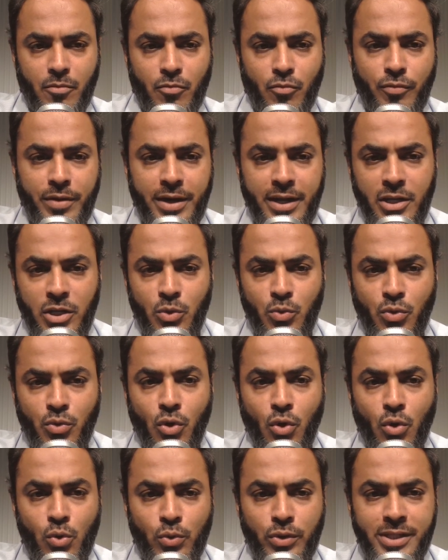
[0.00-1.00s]
When you
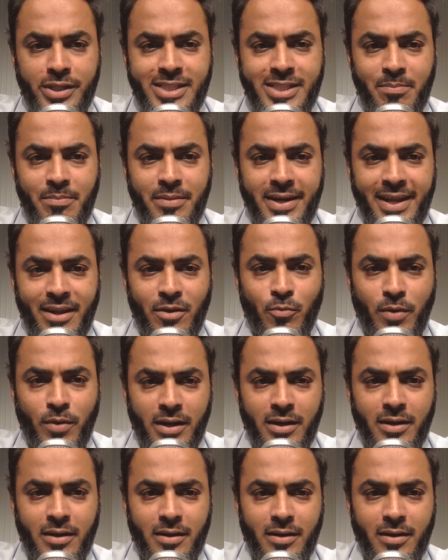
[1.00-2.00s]
go to the gym day
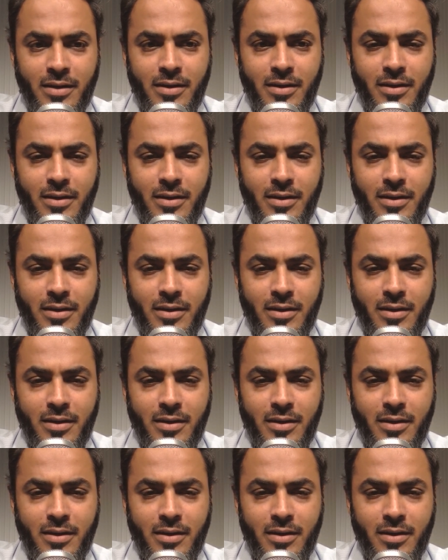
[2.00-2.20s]
one,